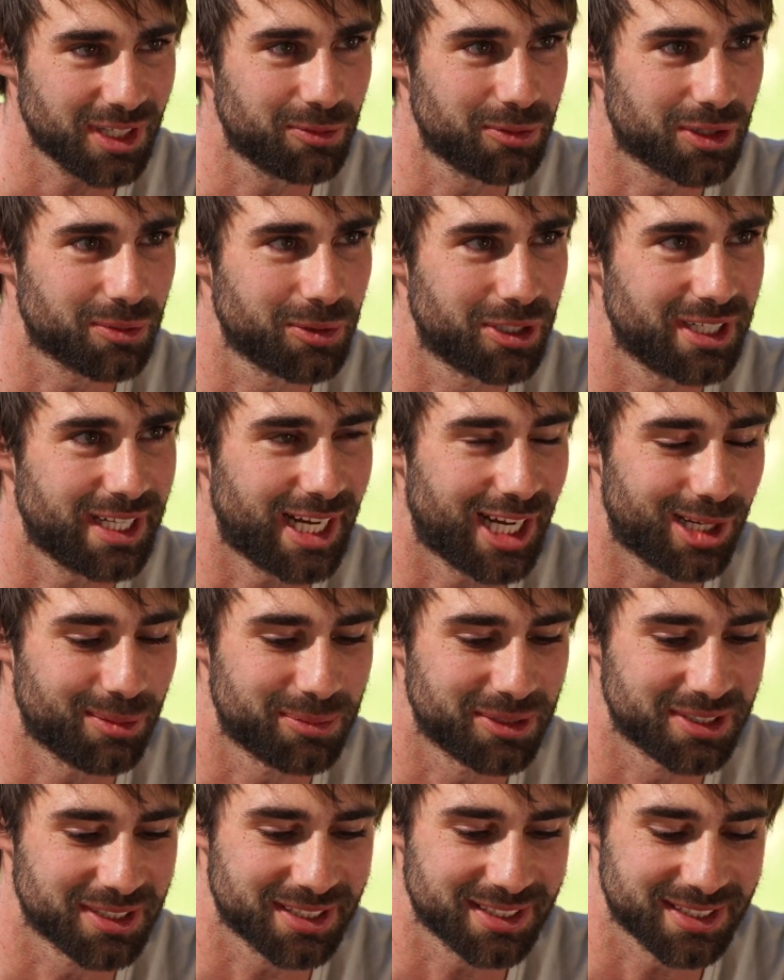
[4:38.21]
with what
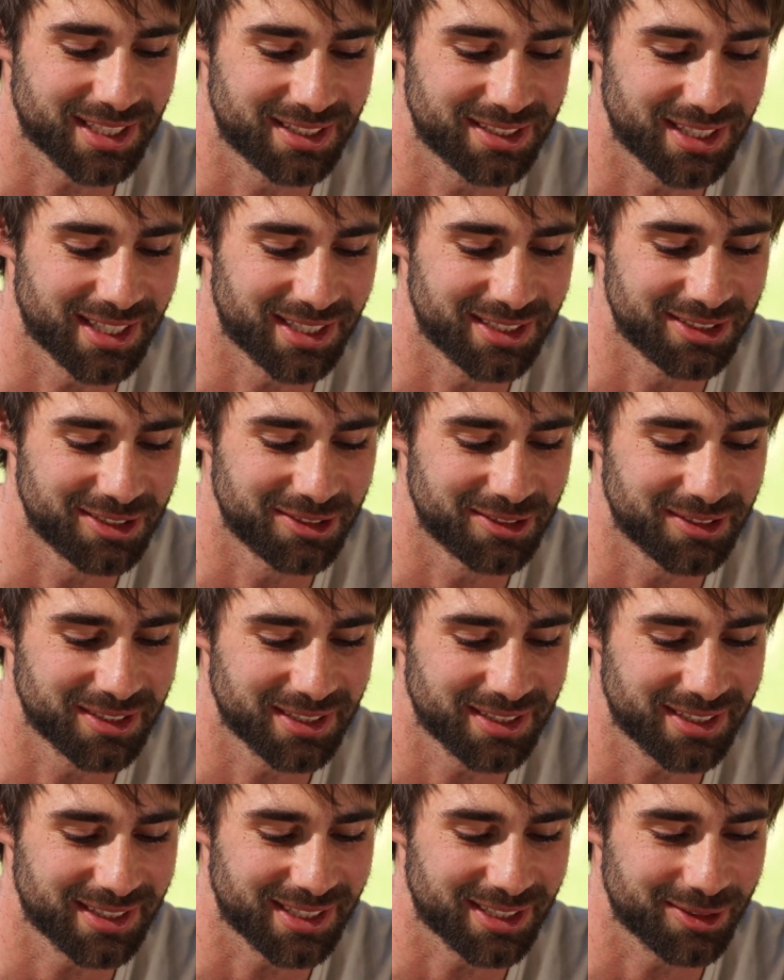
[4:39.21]
happened because I, I knew
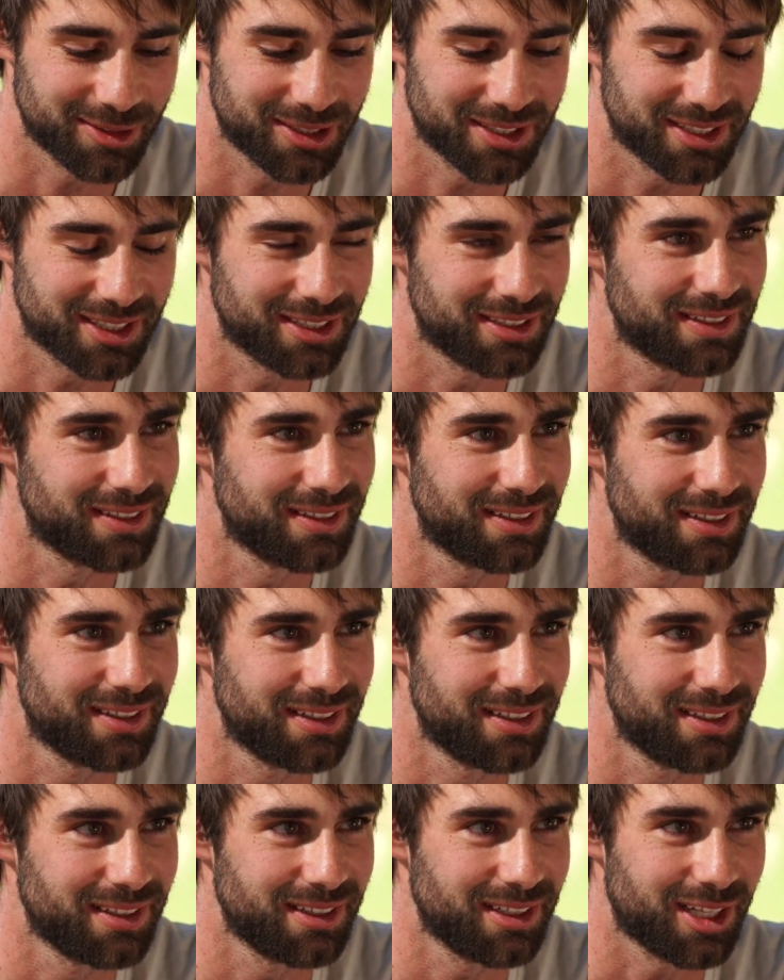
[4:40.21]
that.
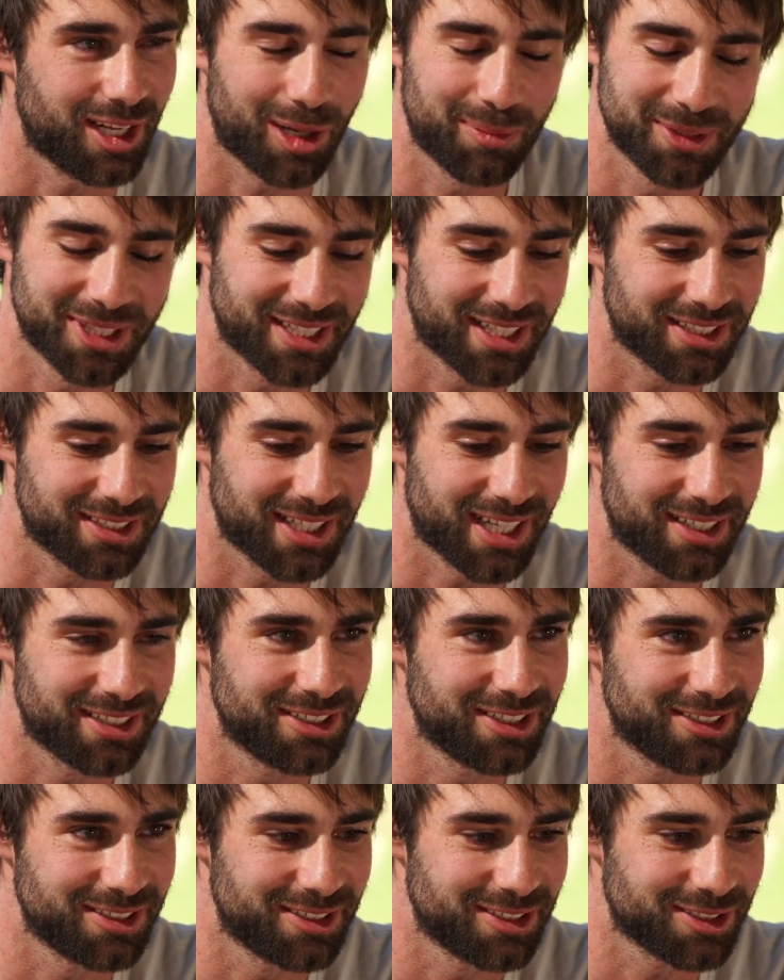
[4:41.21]
I mean, I'd, I'd
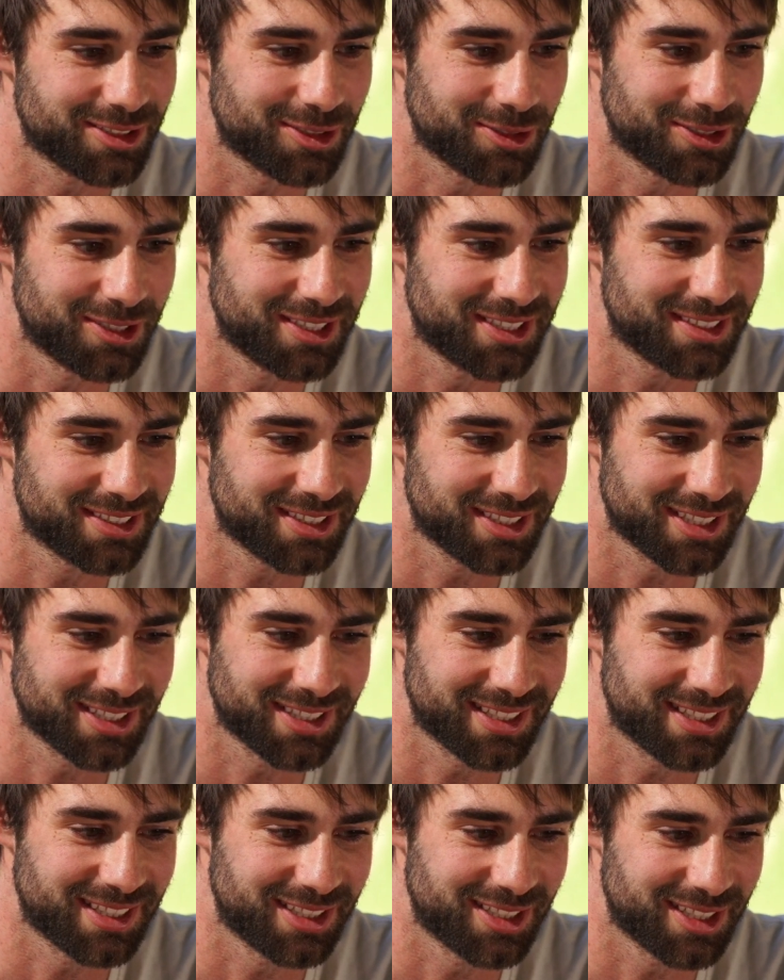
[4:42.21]
heard the stories
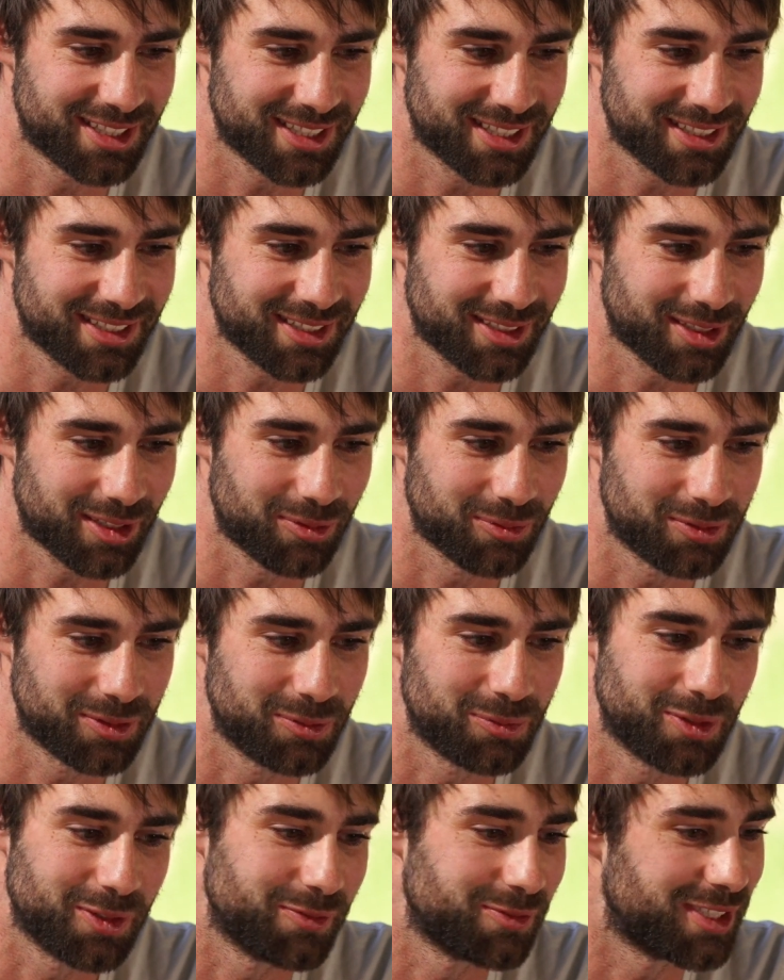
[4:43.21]
and uh, we,
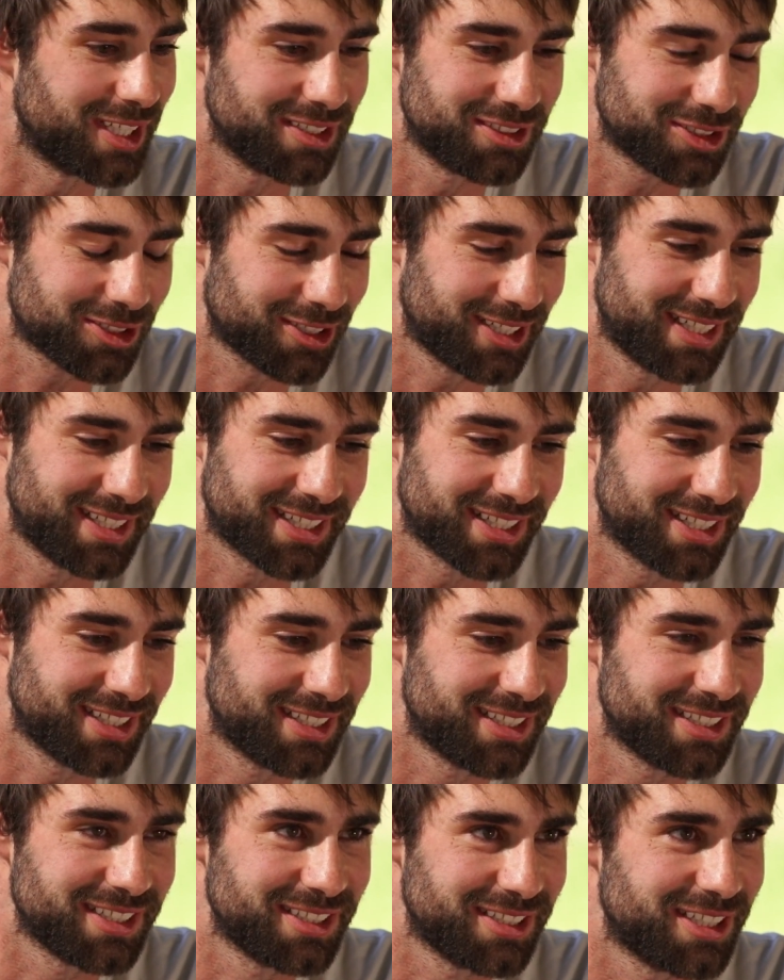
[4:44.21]
we've done training on
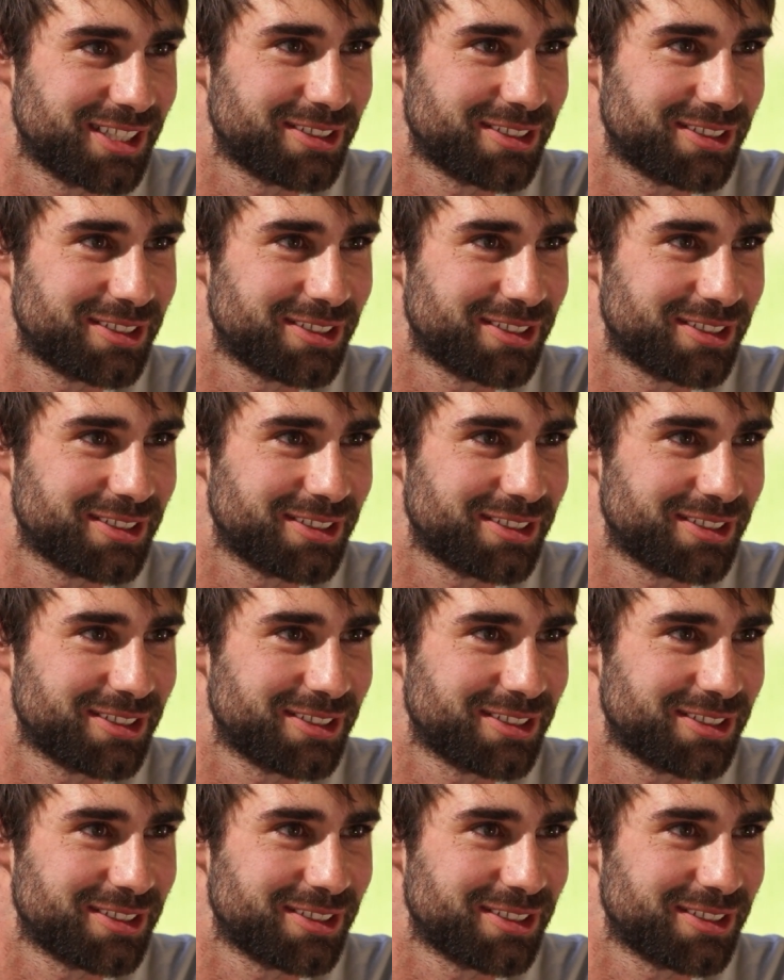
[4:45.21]
it, you